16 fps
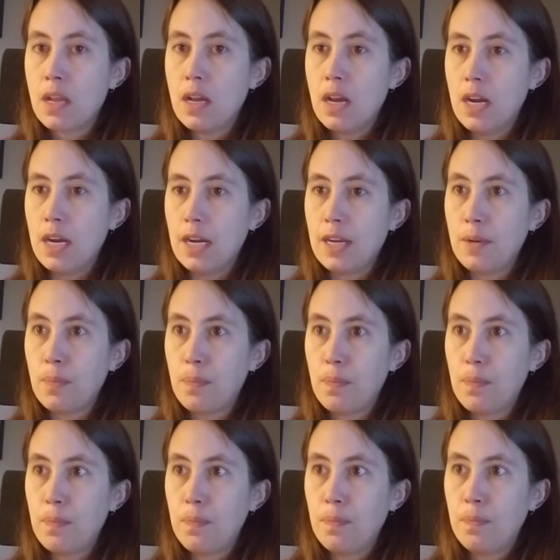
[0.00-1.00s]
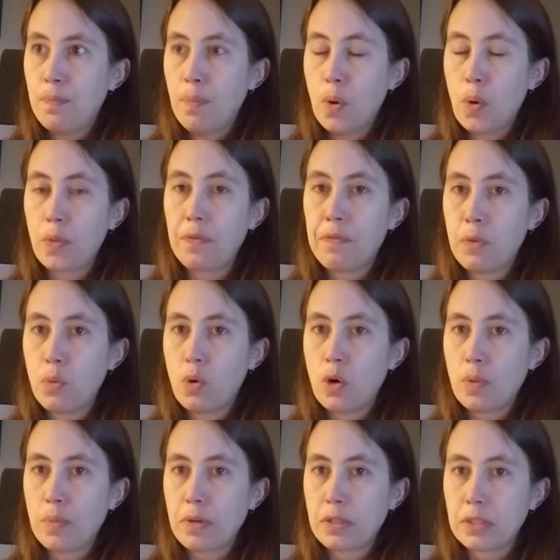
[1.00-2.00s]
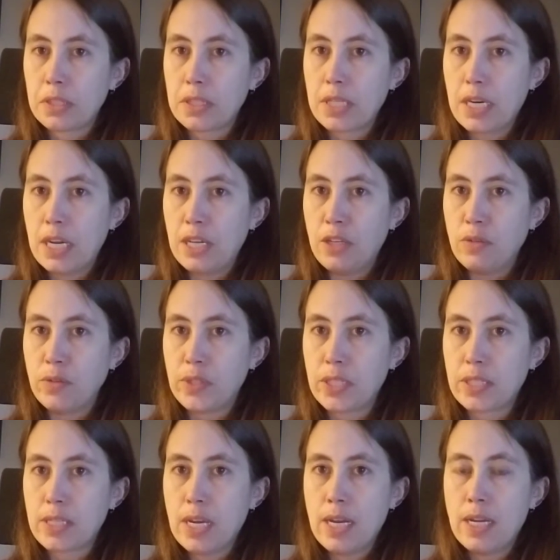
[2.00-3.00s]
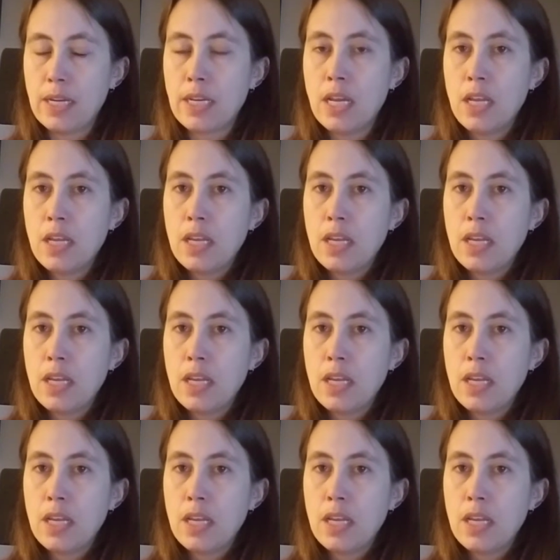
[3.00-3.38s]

both of the warmers that I use this on,